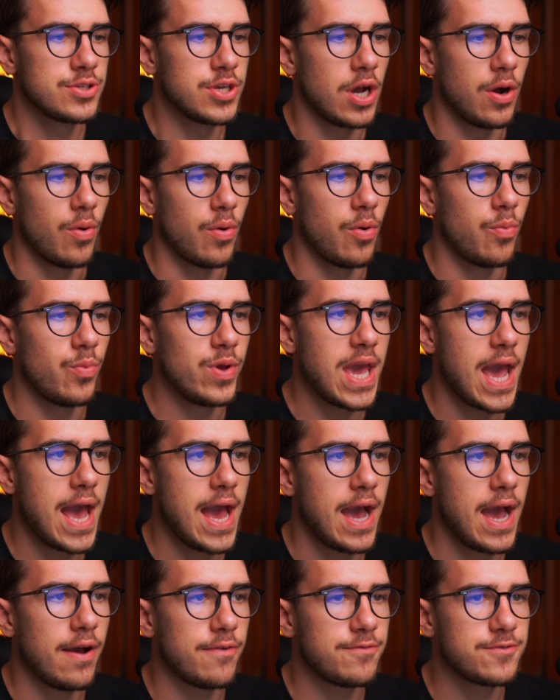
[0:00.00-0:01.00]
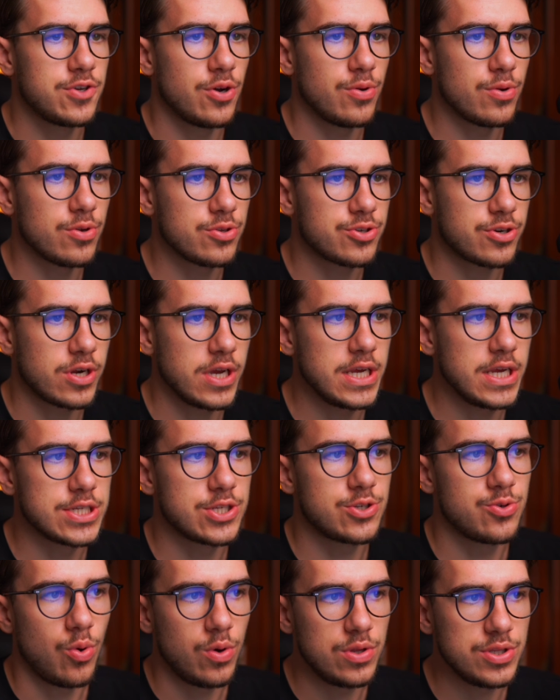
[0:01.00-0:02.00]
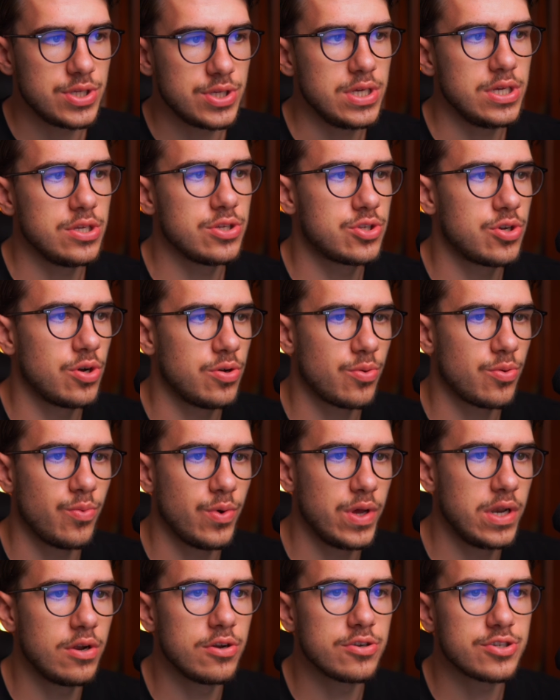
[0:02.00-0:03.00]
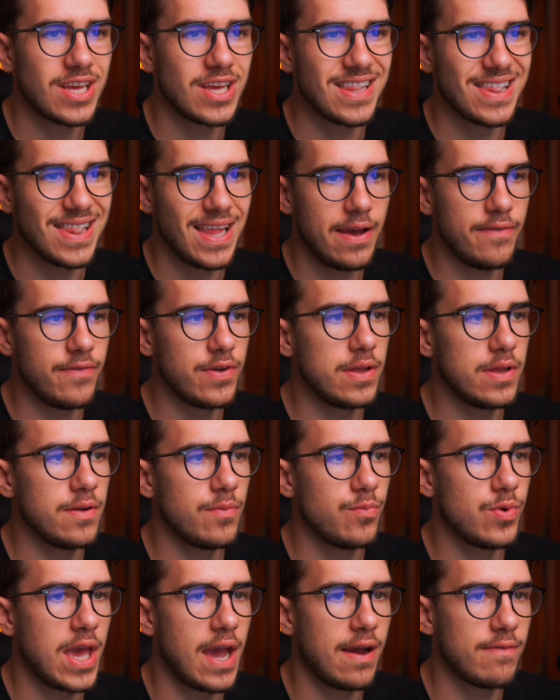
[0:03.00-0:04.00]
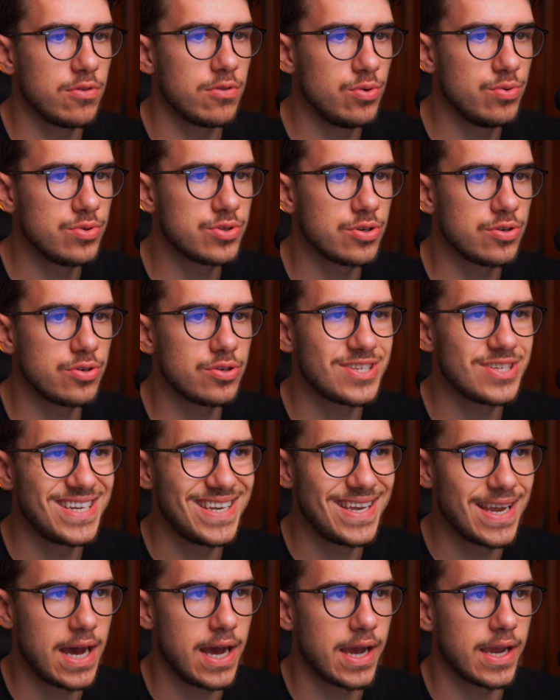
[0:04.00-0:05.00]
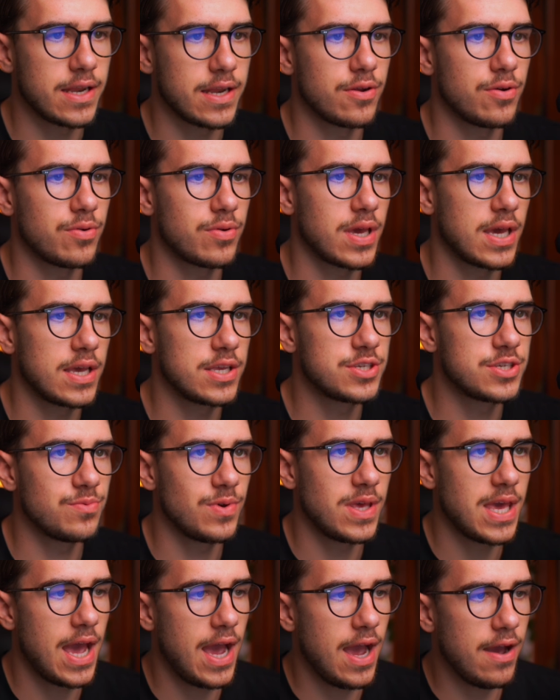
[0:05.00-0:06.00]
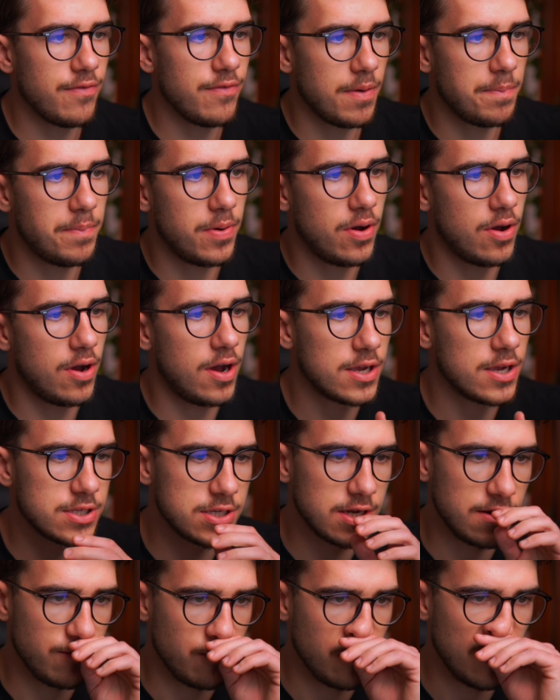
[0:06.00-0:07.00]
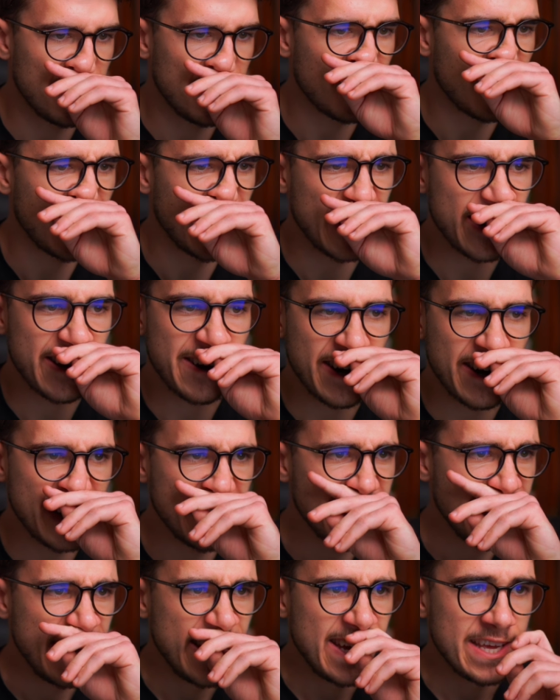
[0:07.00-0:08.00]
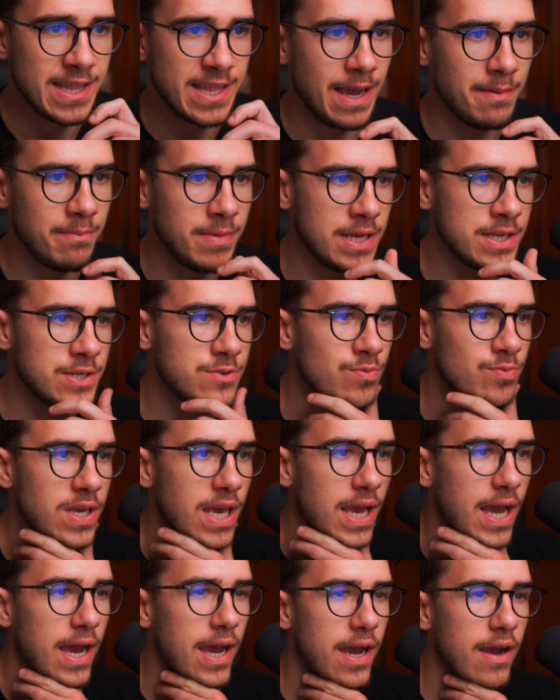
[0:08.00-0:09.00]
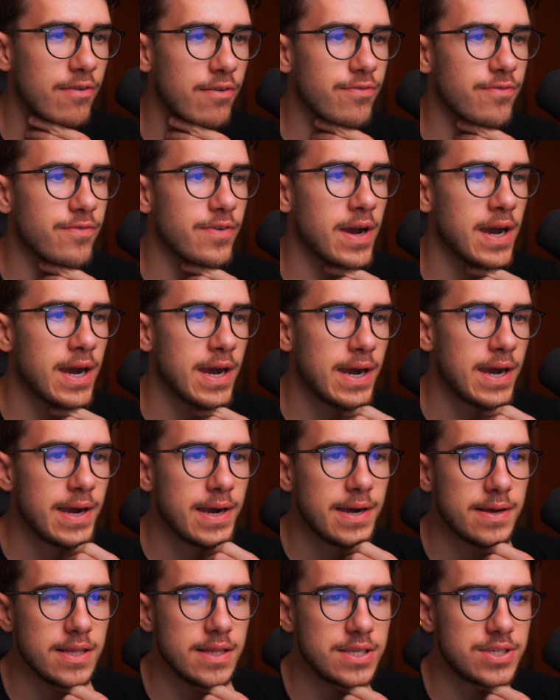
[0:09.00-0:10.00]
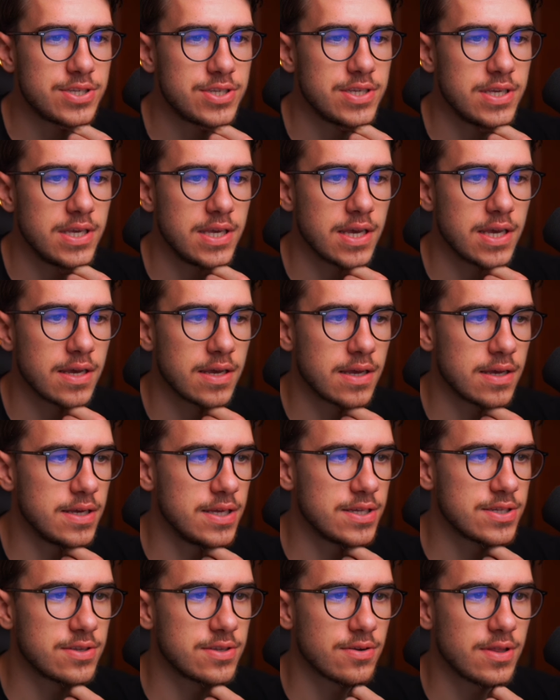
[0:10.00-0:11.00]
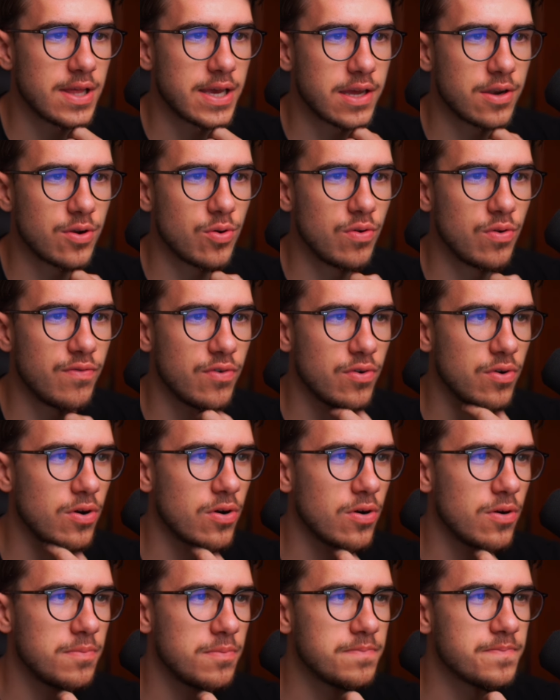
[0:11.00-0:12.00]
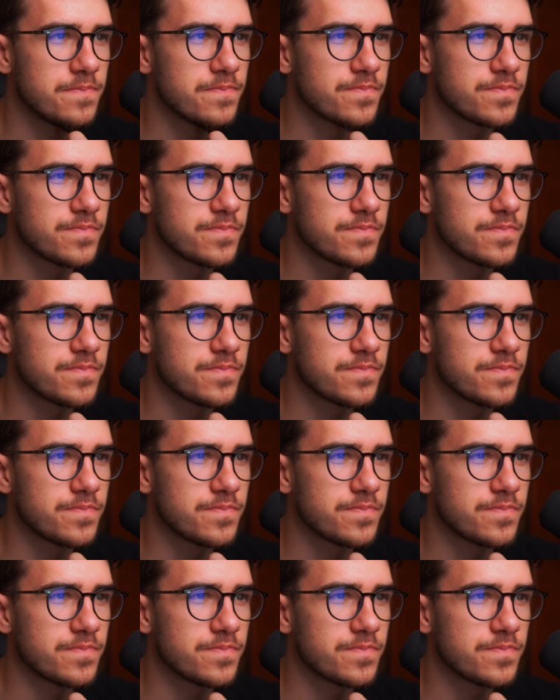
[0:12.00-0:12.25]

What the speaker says: So we have total trades, 20, total winners, 11. We have losers, 9. Okay, so we have a positive win rate. All right, that means we have, let's see, is there like an overall?